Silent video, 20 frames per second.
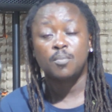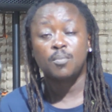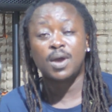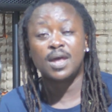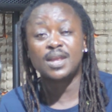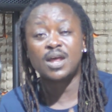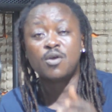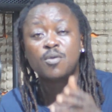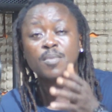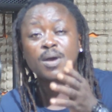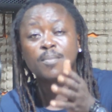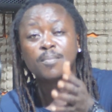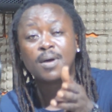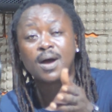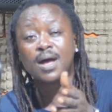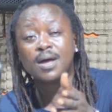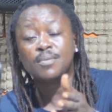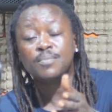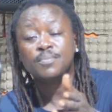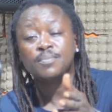And I
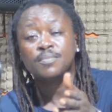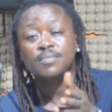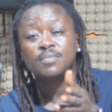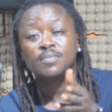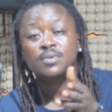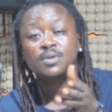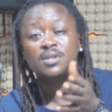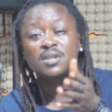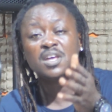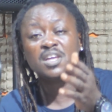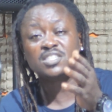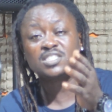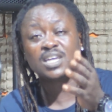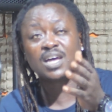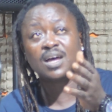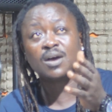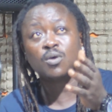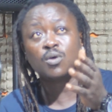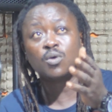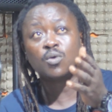remember
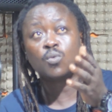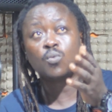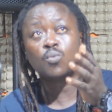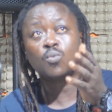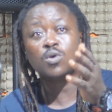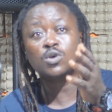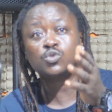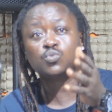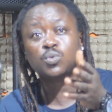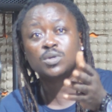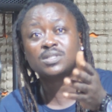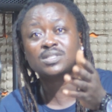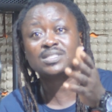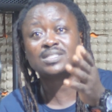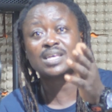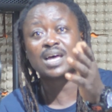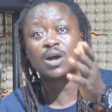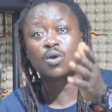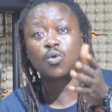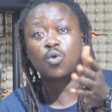Nature was with
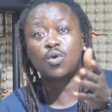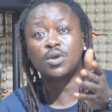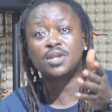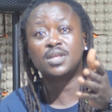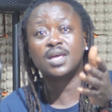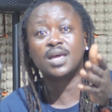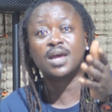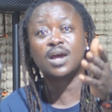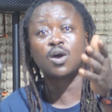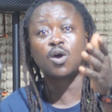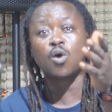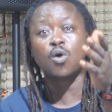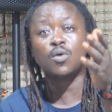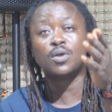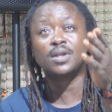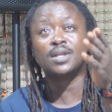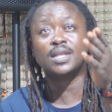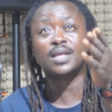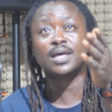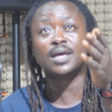Sir Cordier
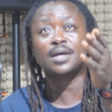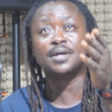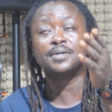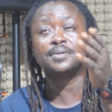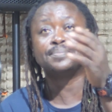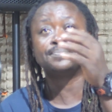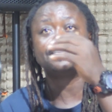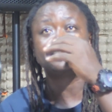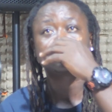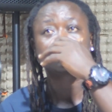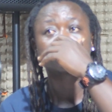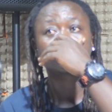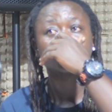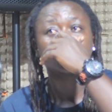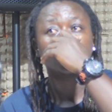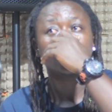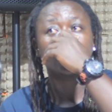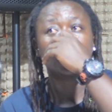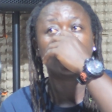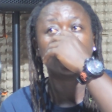on the
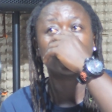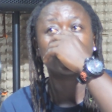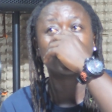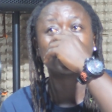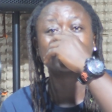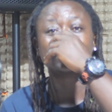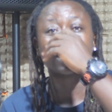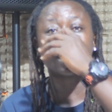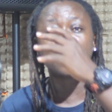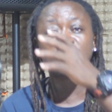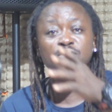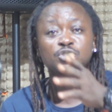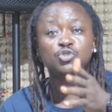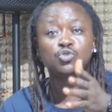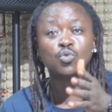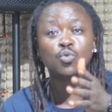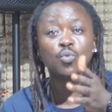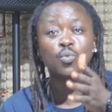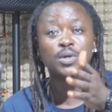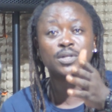Kasahari
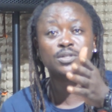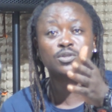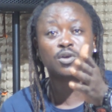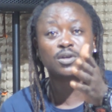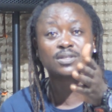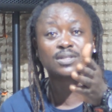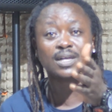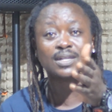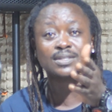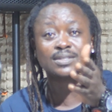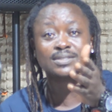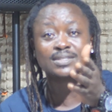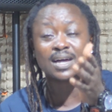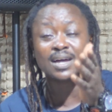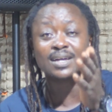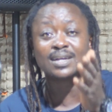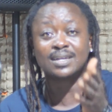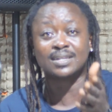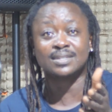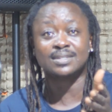show with Dr.
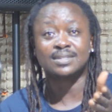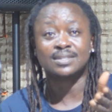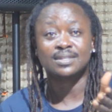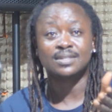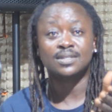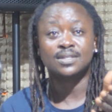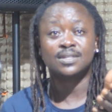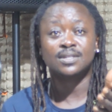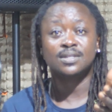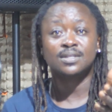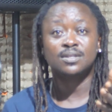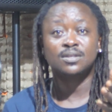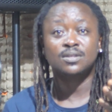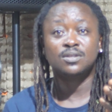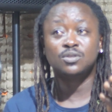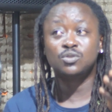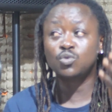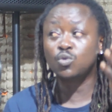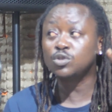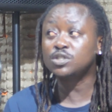Duncan.
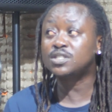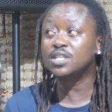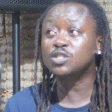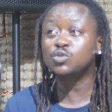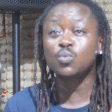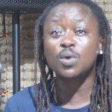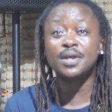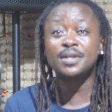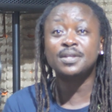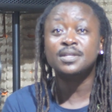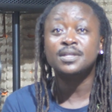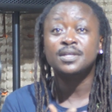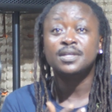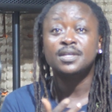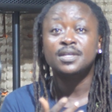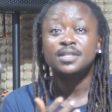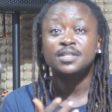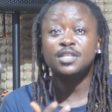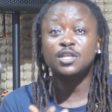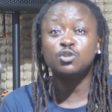Those days when
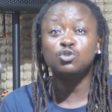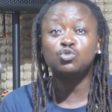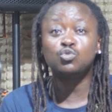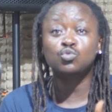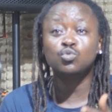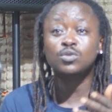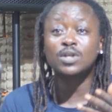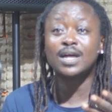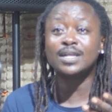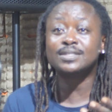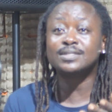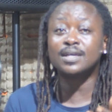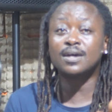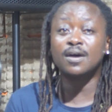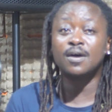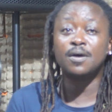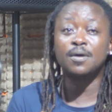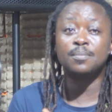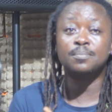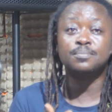they used to do that
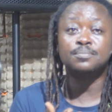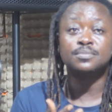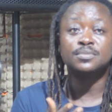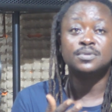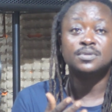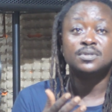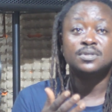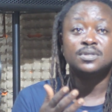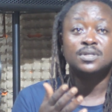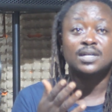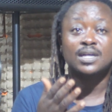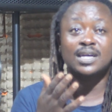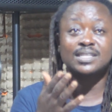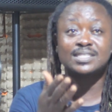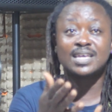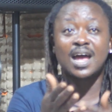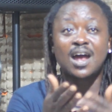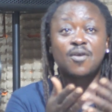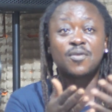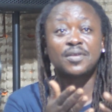
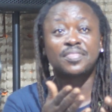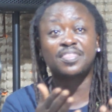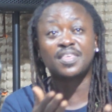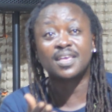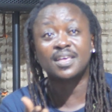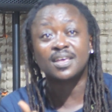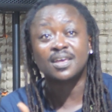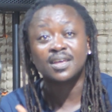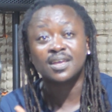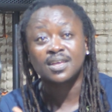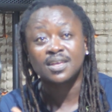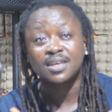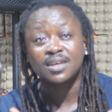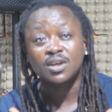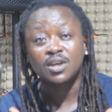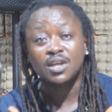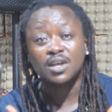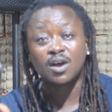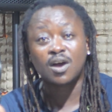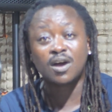Kasahari thing
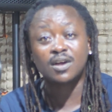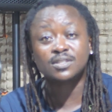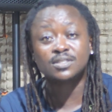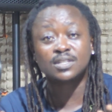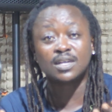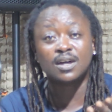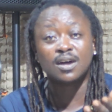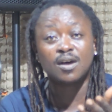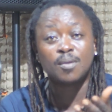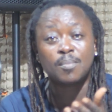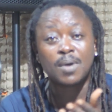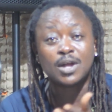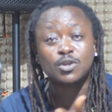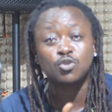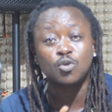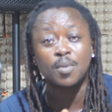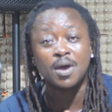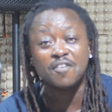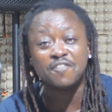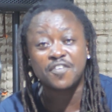at
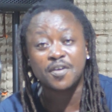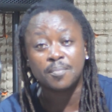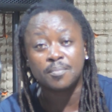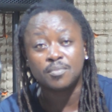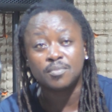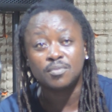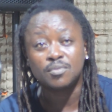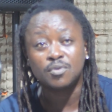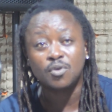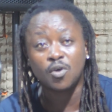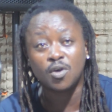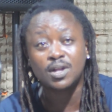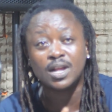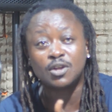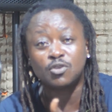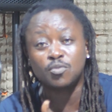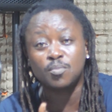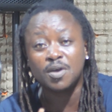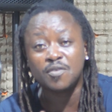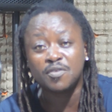Adom FM. On
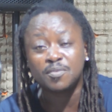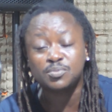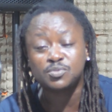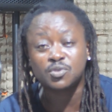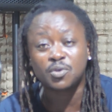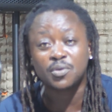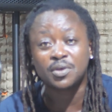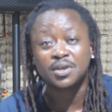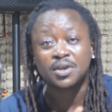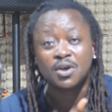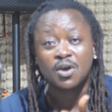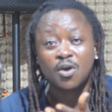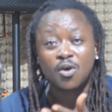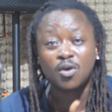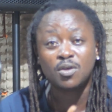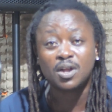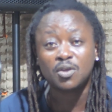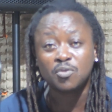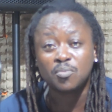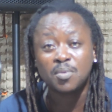Adom
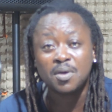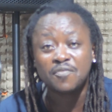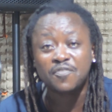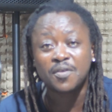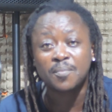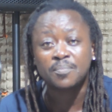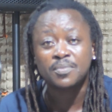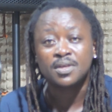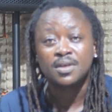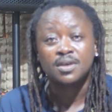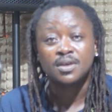FM.